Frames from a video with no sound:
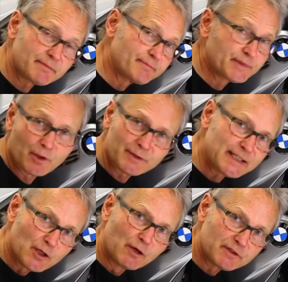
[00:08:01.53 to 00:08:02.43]
You don't need
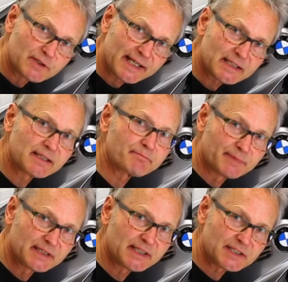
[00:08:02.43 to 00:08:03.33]
to over tighten it,
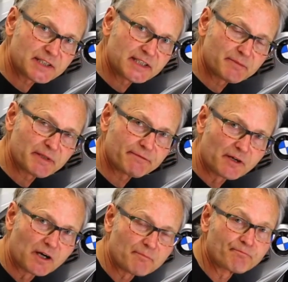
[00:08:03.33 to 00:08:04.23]
but it does need to be
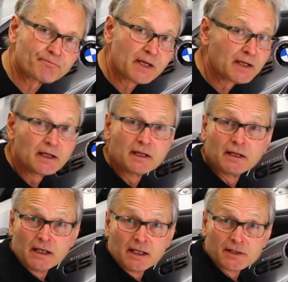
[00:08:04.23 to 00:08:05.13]
firm.
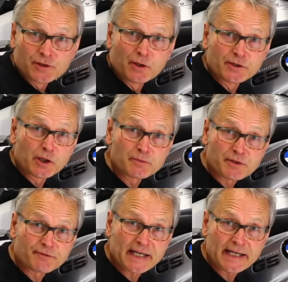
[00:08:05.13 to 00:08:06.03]
So in terms
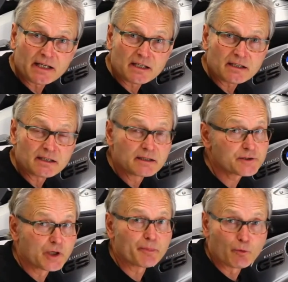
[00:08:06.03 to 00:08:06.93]
of care,
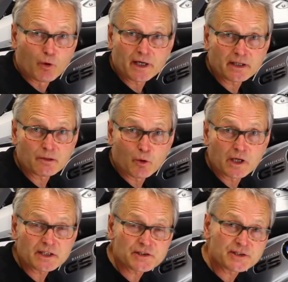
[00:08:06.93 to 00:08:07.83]
soap and water
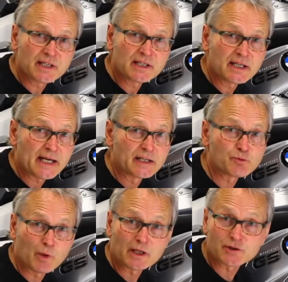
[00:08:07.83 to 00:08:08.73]
works, as
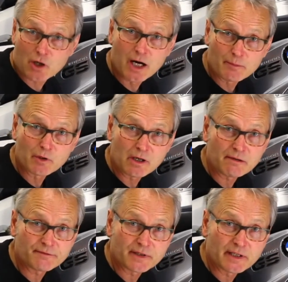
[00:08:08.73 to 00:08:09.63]
well as Armor
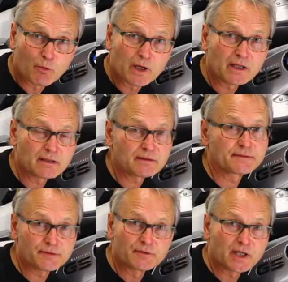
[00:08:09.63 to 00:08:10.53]
All very well
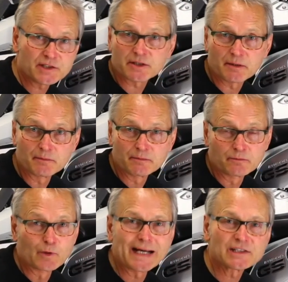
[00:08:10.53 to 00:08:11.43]
if you've got some
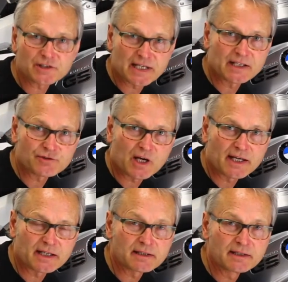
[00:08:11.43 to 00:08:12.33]
rain stains on it.